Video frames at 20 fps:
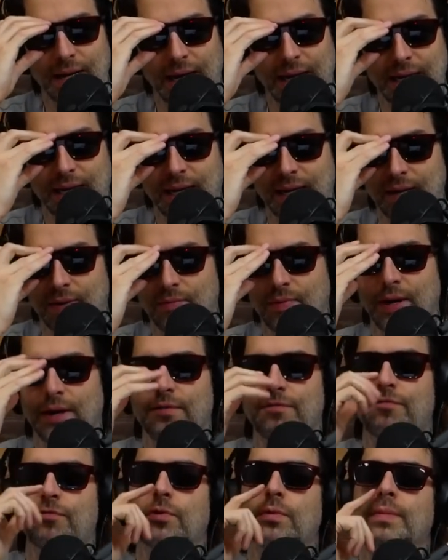I can't
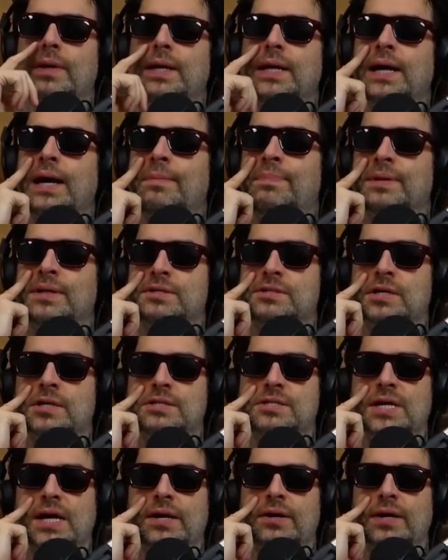wait for Minneapolis
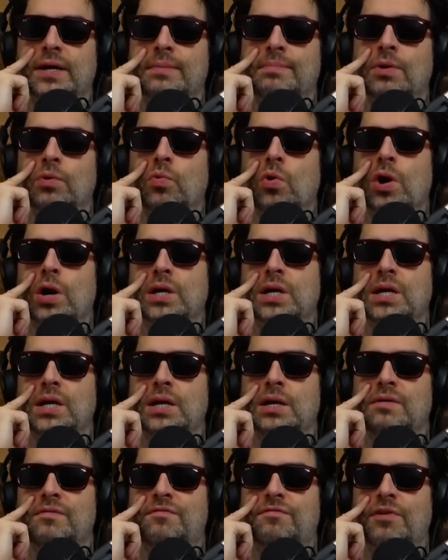on Saturday,
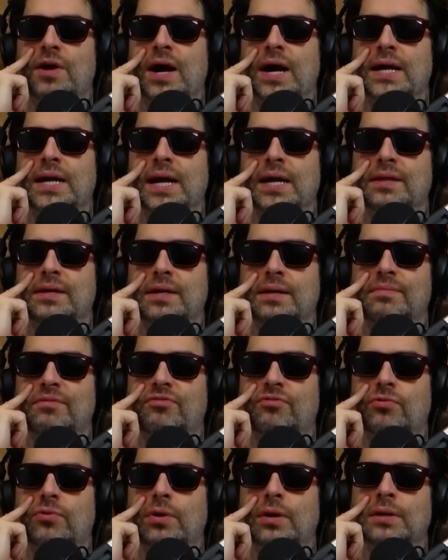Milwaukee Friday, the day
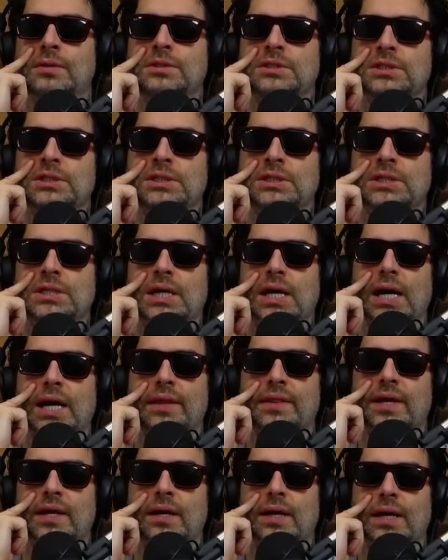before.
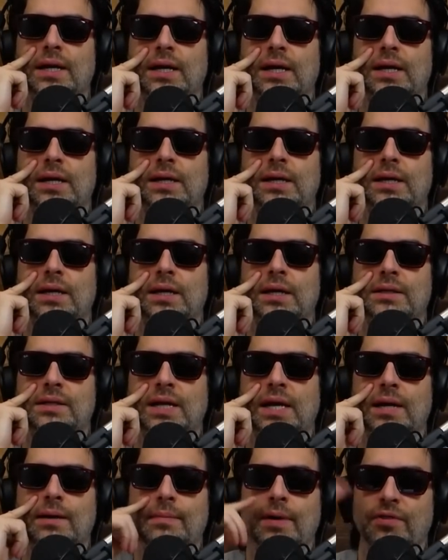And then I got to
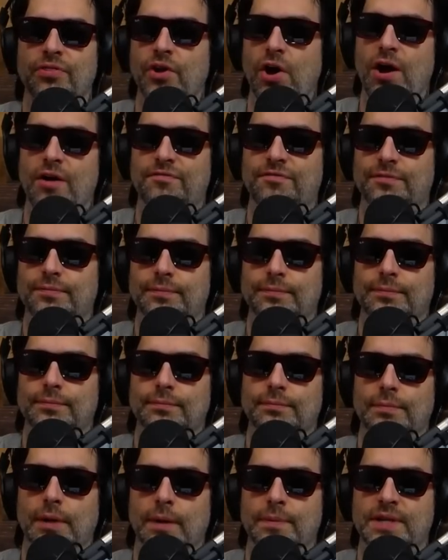take a month
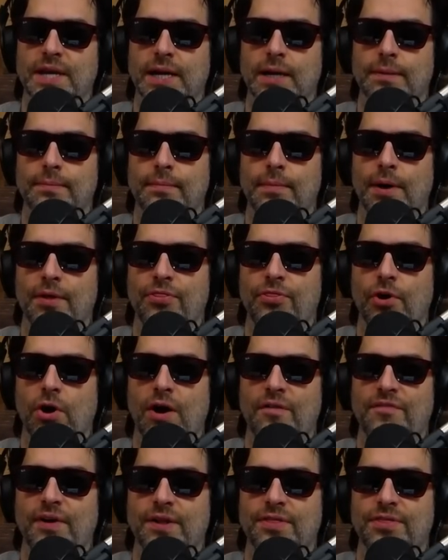off. I'm taking a month
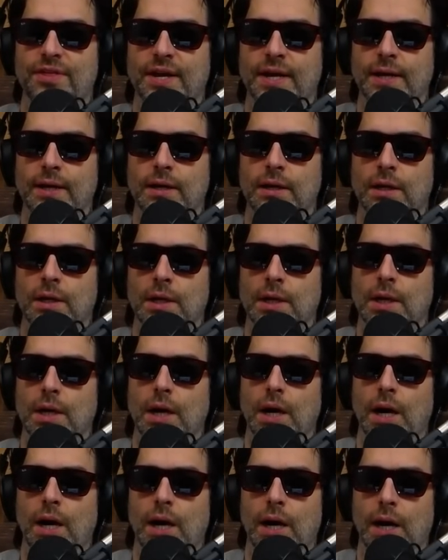off, I think,
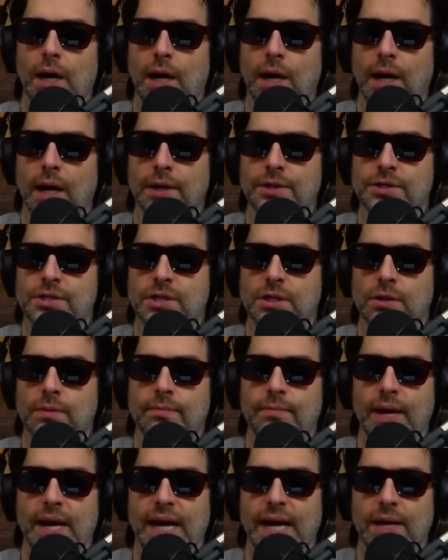uh, until
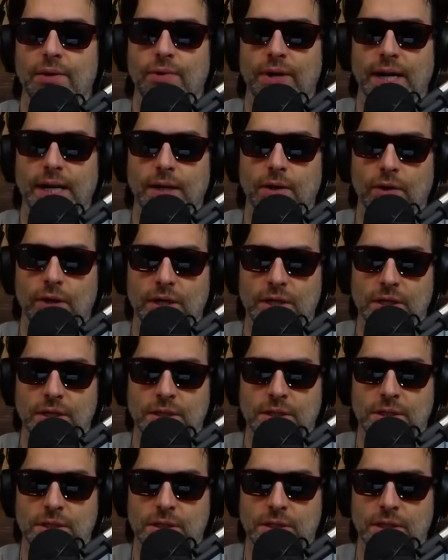May when I go to
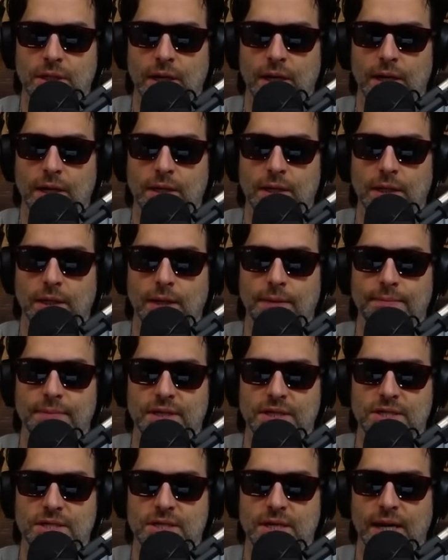uh,
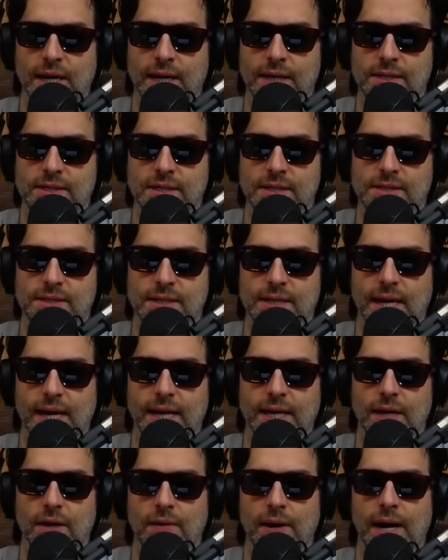Columbus and
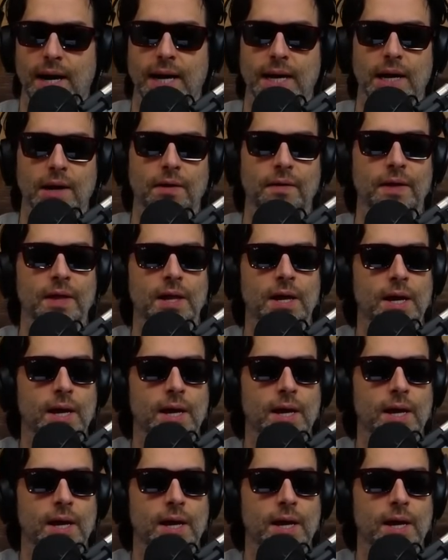Cincinnati, Ohio.